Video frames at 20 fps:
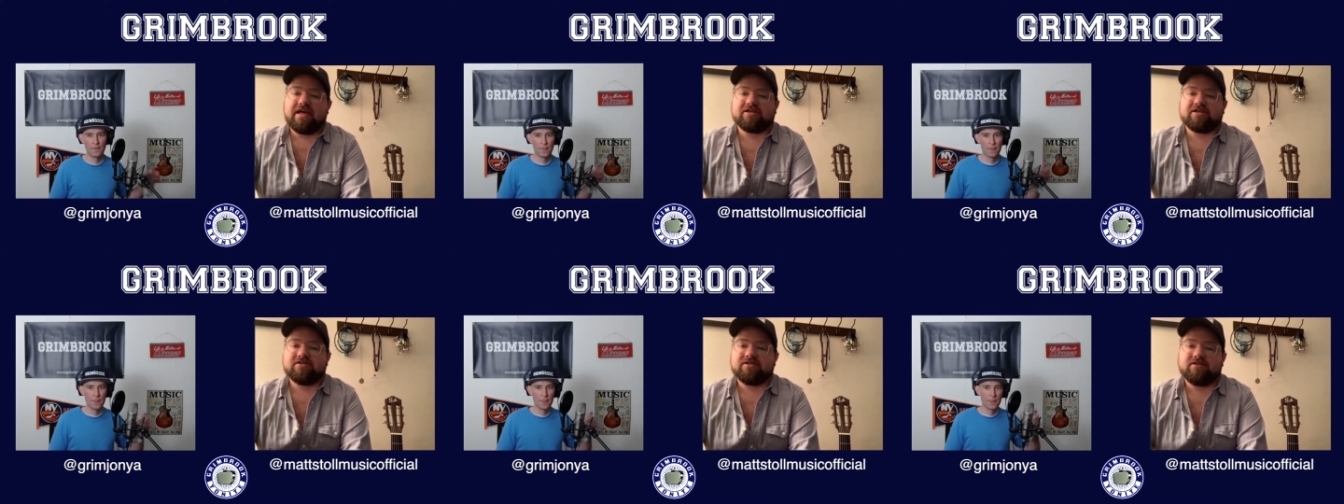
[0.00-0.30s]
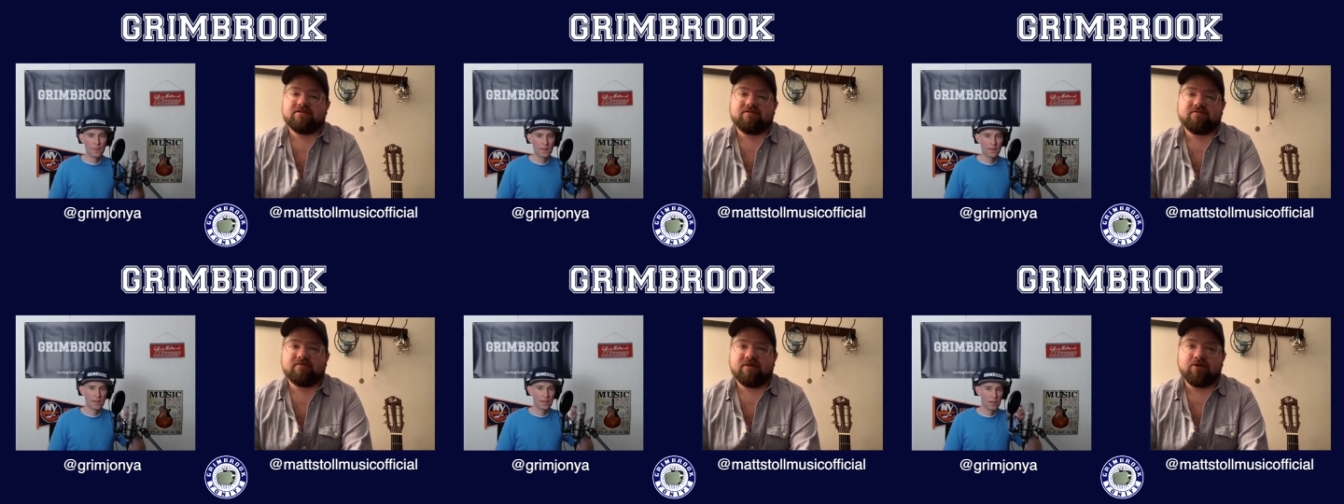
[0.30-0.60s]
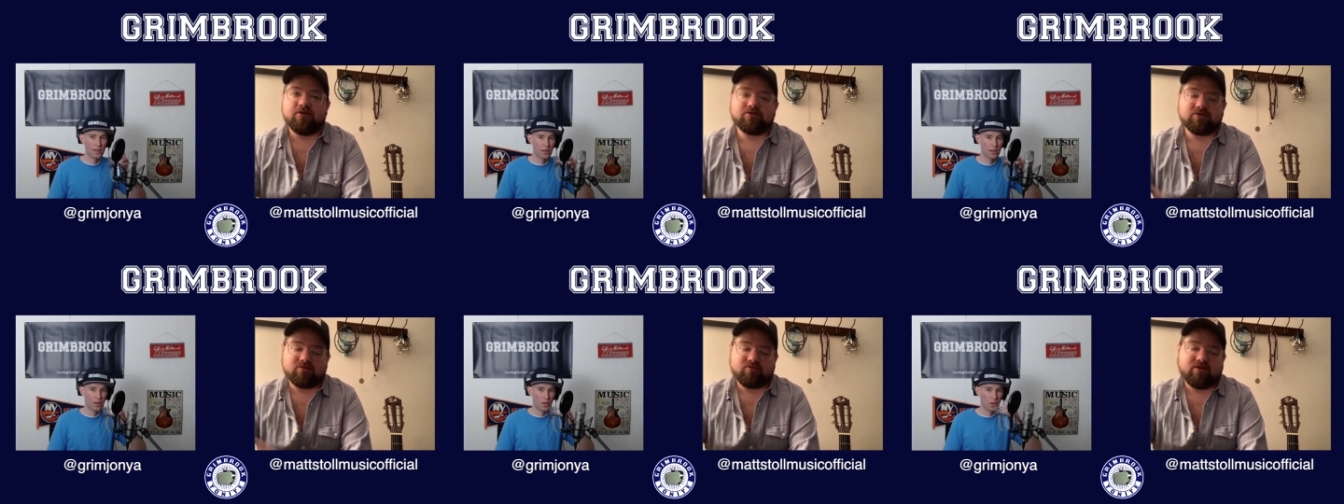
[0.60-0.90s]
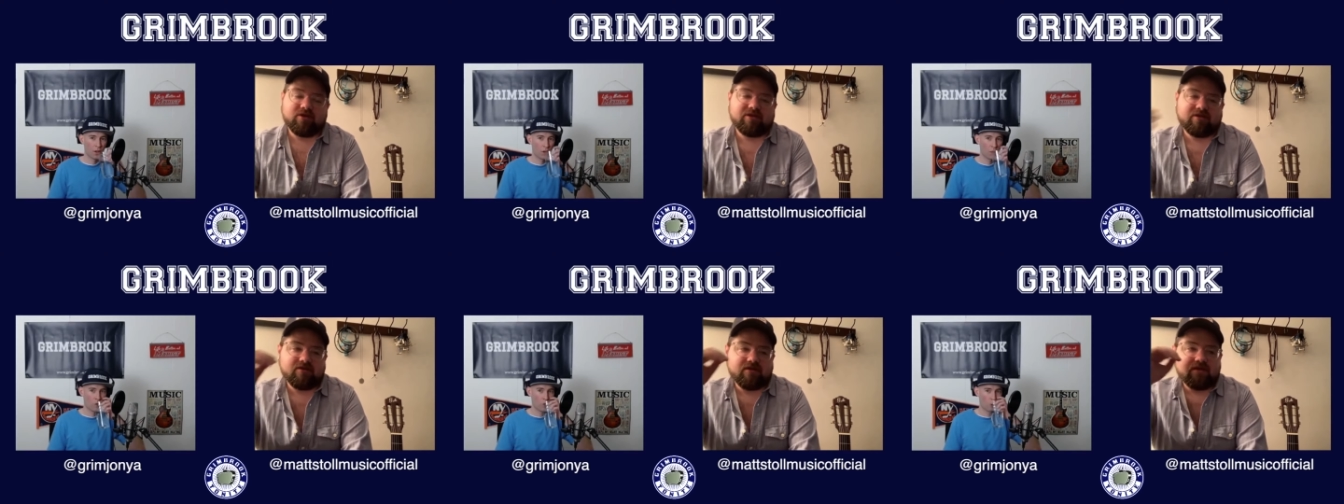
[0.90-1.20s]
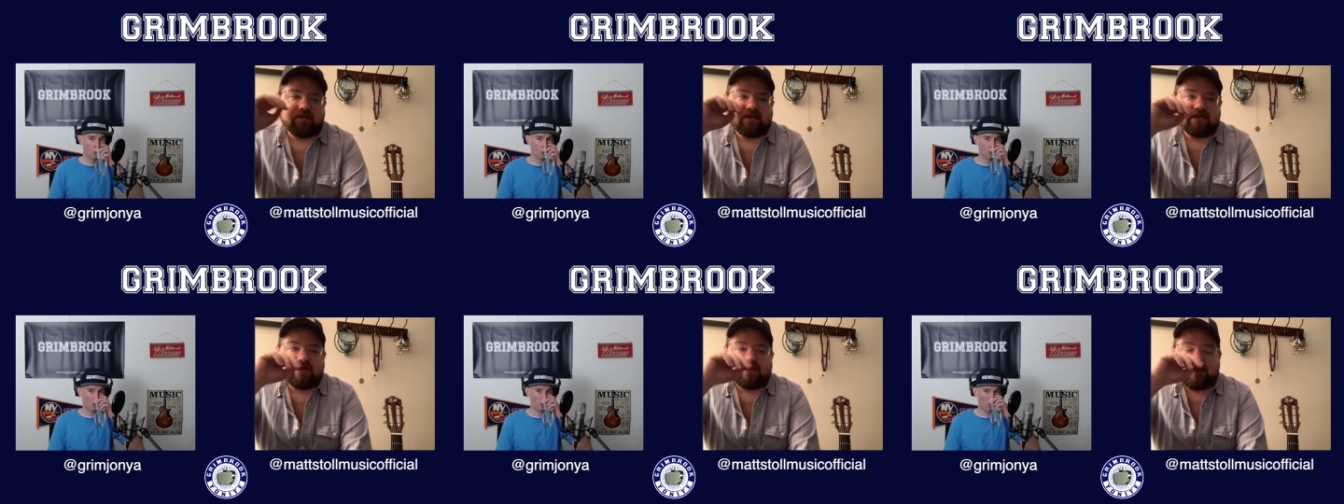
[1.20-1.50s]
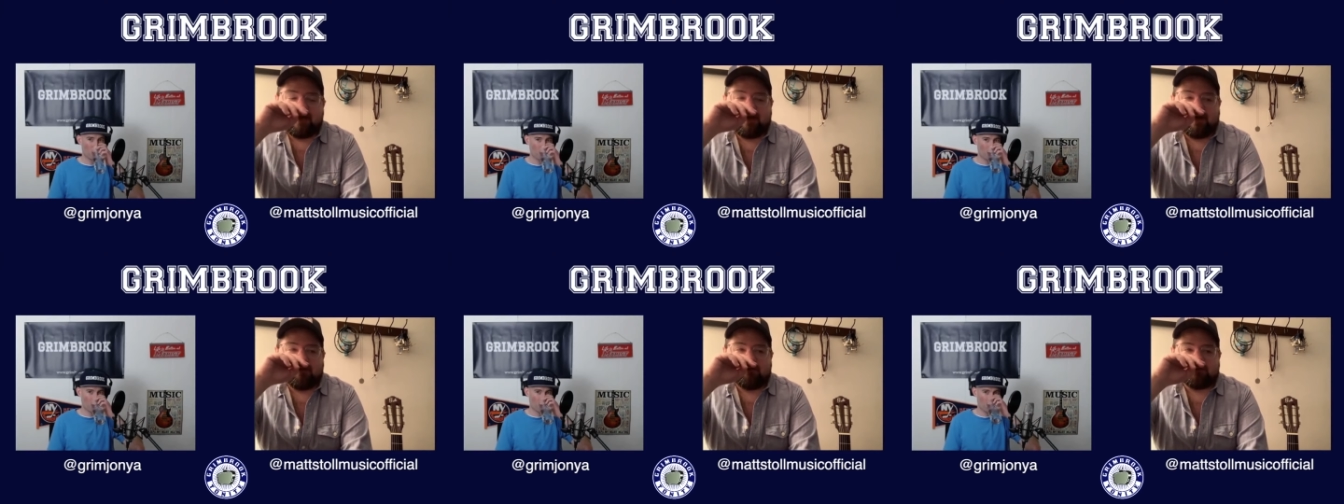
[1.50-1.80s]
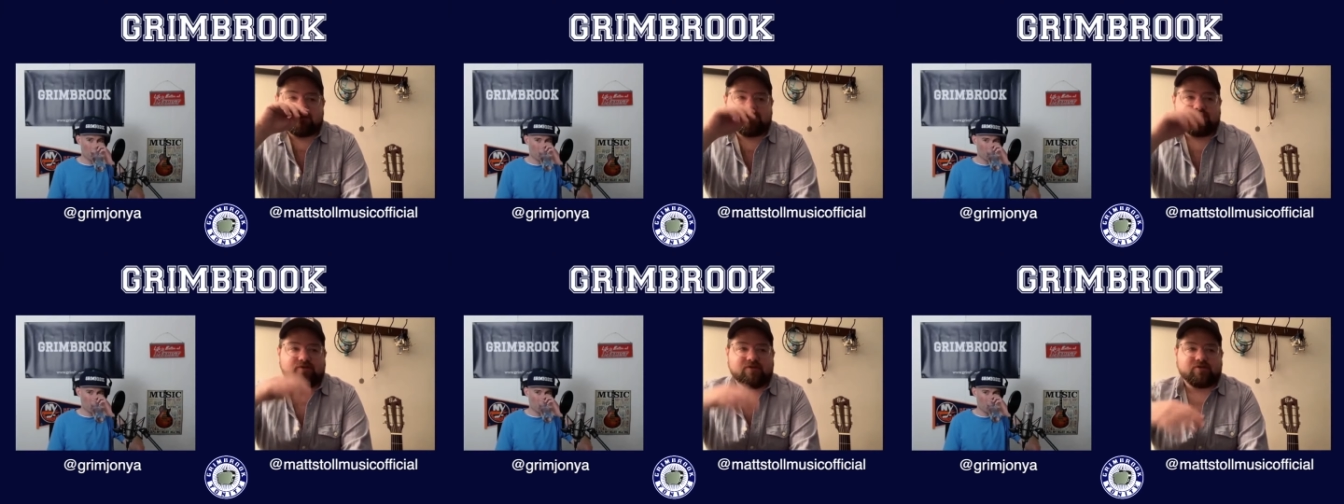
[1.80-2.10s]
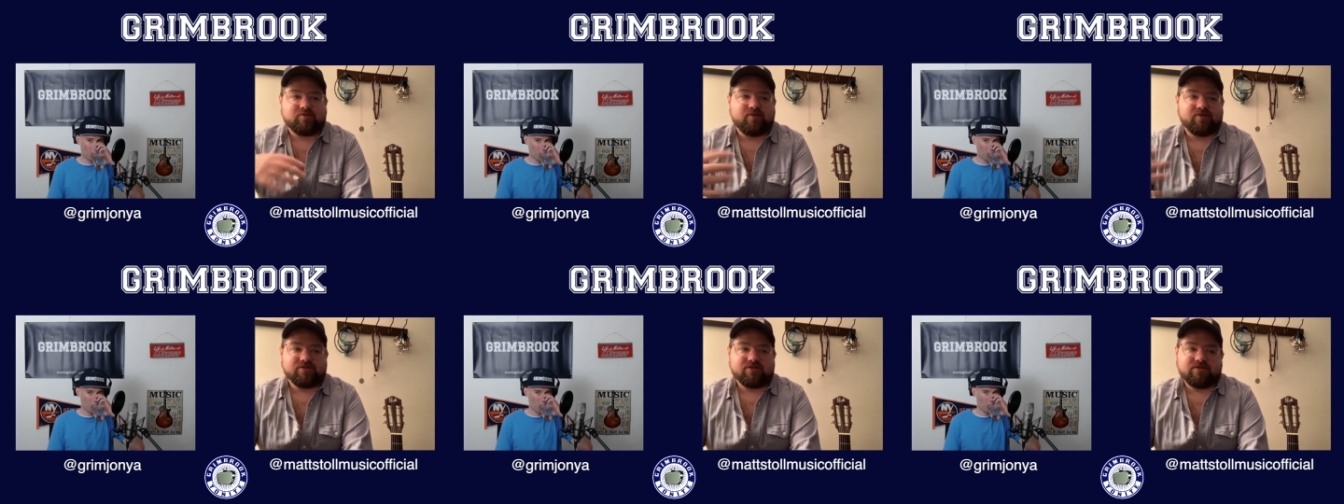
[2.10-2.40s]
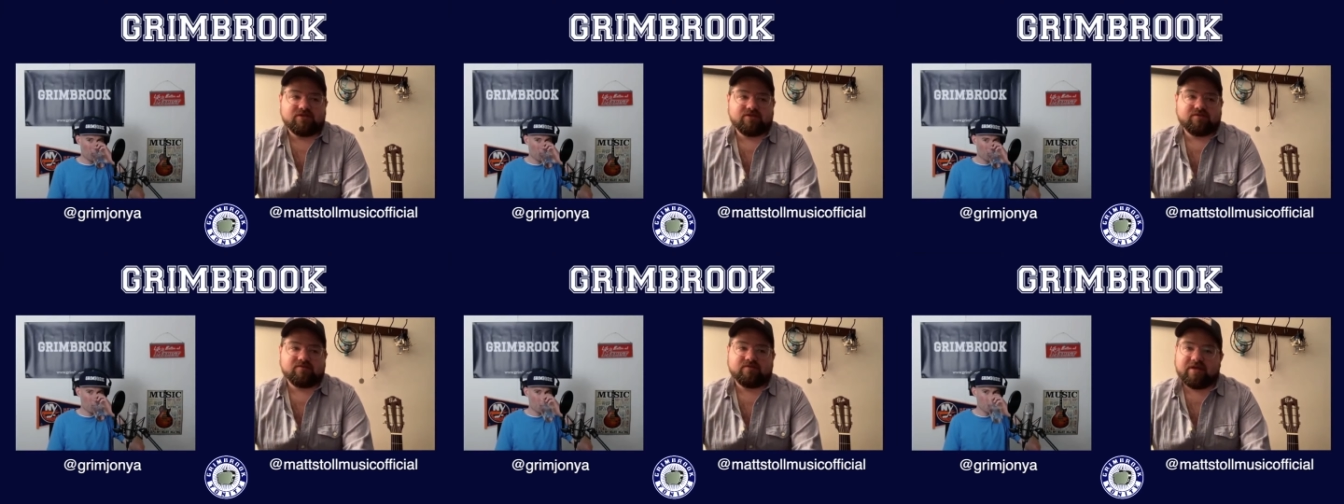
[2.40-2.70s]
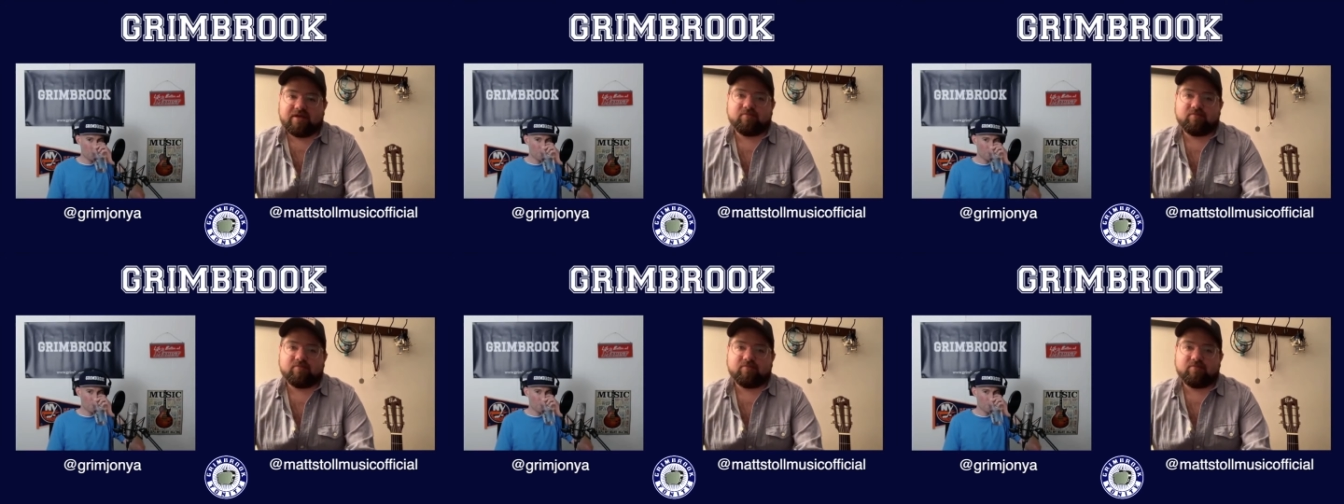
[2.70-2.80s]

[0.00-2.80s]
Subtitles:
was actually my older brother was the first person to